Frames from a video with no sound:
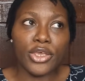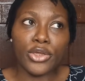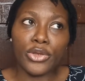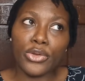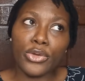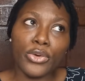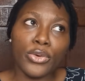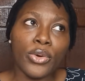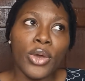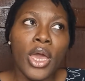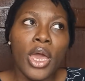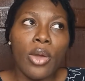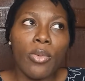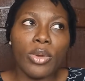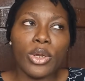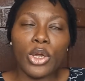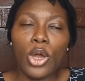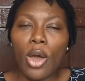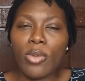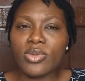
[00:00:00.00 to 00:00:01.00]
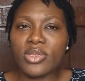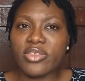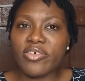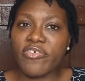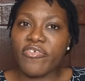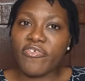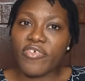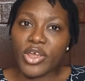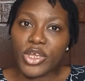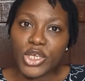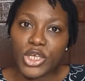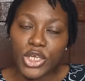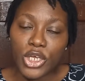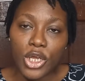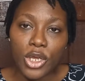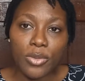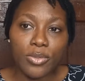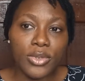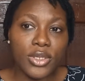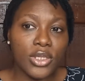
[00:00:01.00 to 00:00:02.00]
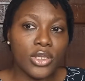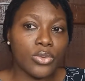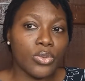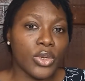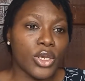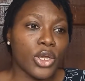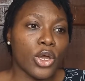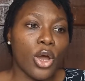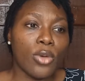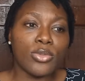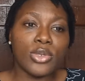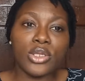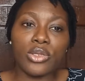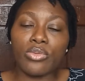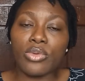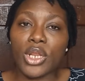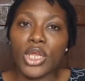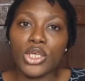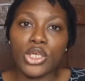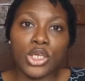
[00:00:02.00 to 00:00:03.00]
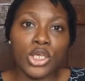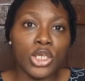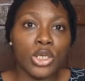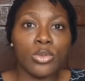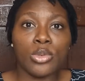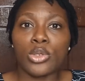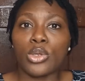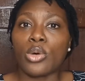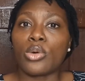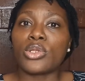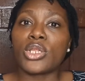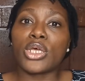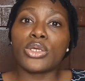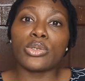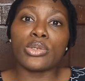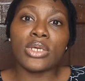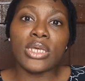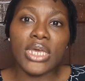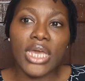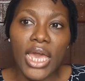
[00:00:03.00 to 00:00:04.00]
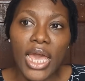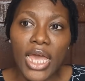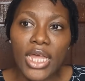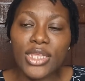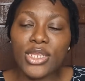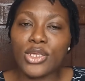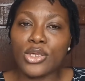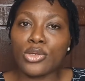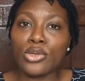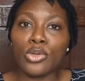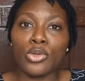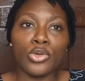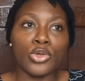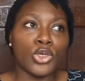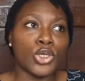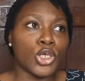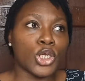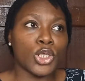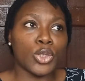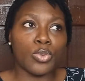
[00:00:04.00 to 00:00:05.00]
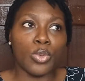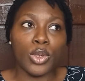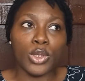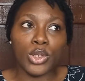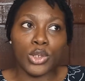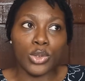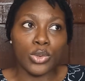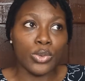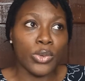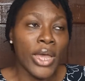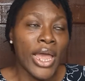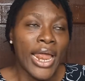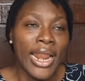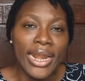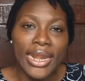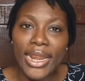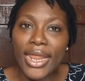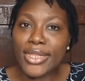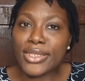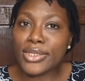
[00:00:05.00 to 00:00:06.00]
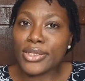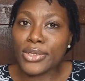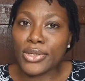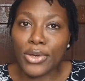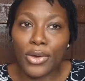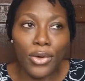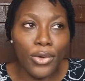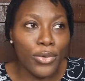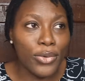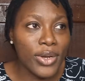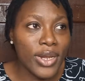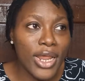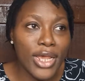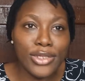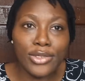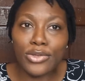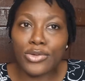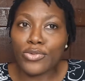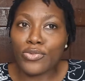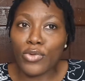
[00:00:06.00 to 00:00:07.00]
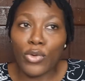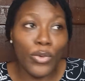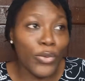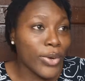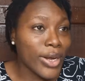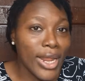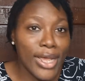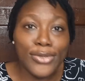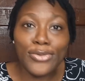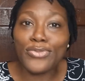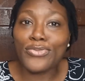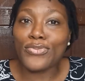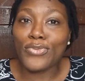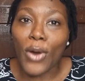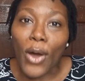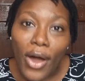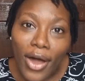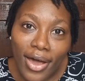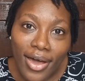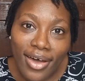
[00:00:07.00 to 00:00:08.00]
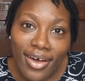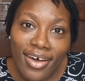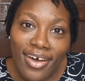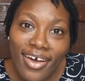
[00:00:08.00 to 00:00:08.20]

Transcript: when it comes to friendships, when it comes to relationships, the older you get, you just want to let's go, let's grow, let's rock.